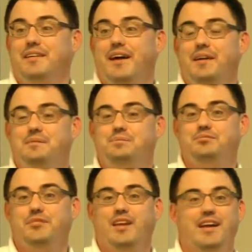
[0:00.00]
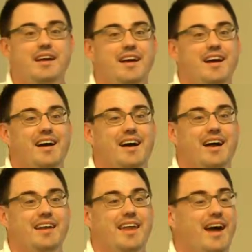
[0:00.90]
Right? All
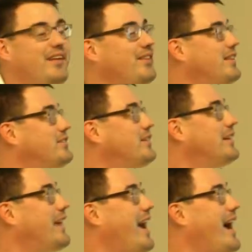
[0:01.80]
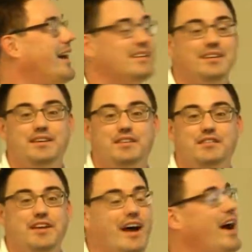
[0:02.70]
right, now let's look at
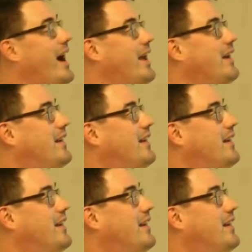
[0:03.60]
VI.